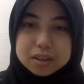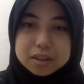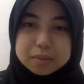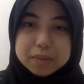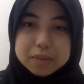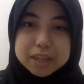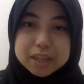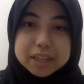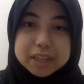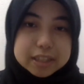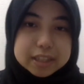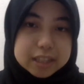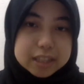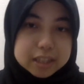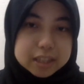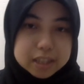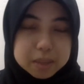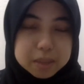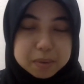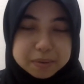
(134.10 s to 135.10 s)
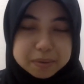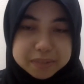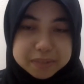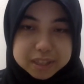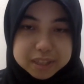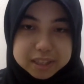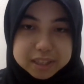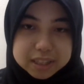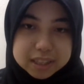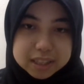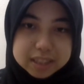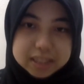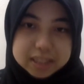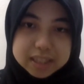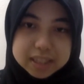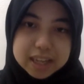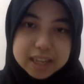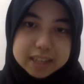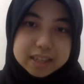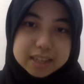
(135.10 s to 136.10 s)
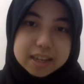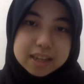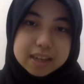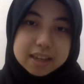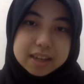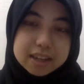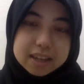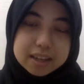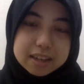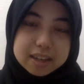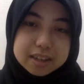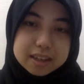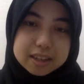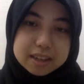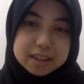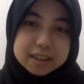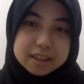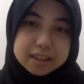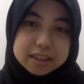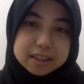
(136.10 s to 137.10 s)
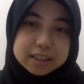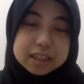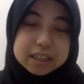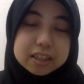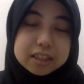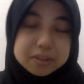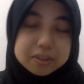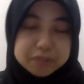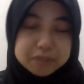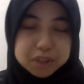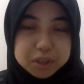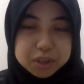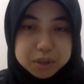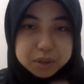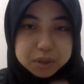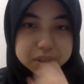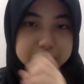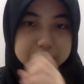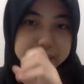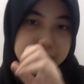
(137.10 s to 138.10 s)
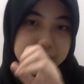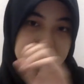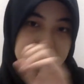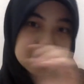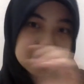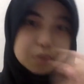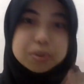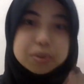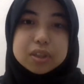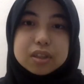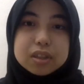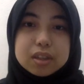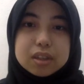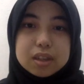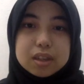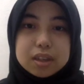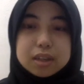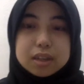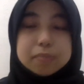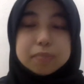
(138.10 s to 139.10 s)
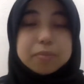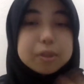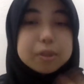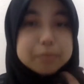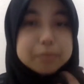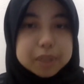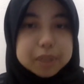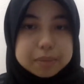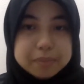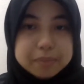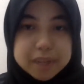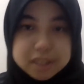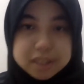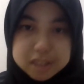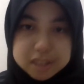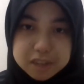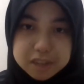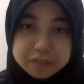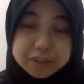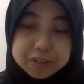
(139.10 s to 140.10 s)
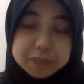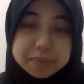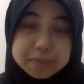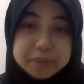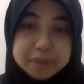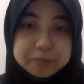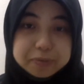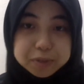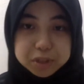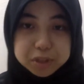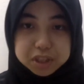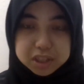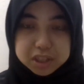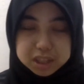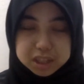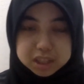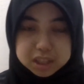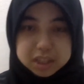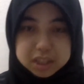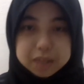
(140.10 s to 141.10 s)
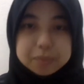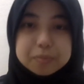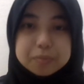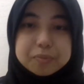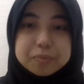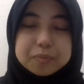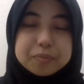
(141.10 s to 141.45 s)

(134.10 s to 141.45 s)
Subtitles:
I can see some of the things that in the video that I will implement myself in my future teaching.